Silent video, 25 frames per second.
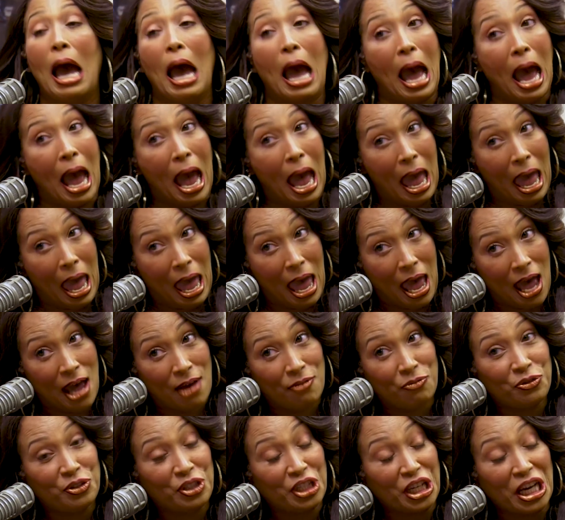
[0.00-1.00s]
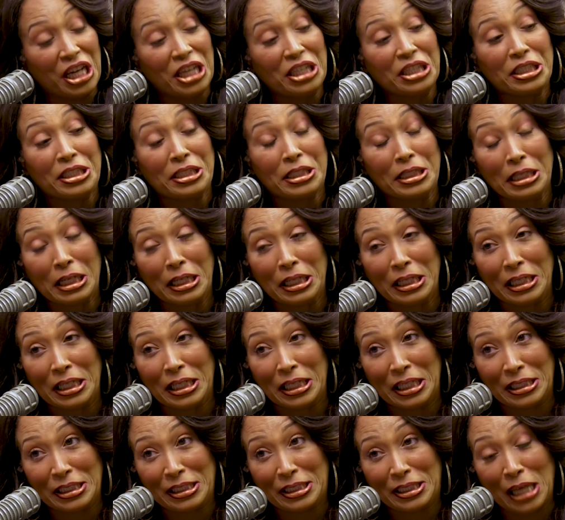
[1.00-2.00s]
I have touched
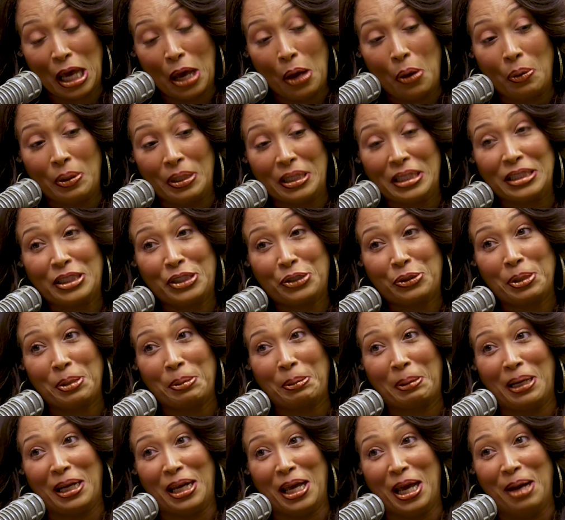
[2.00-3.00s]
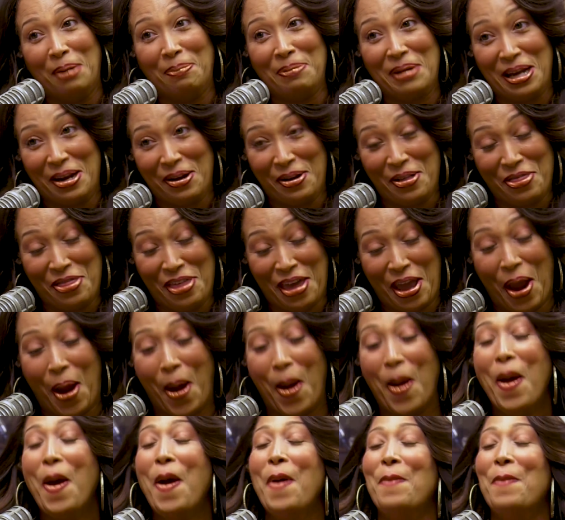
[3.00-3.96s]
a toe in the strip club here and there,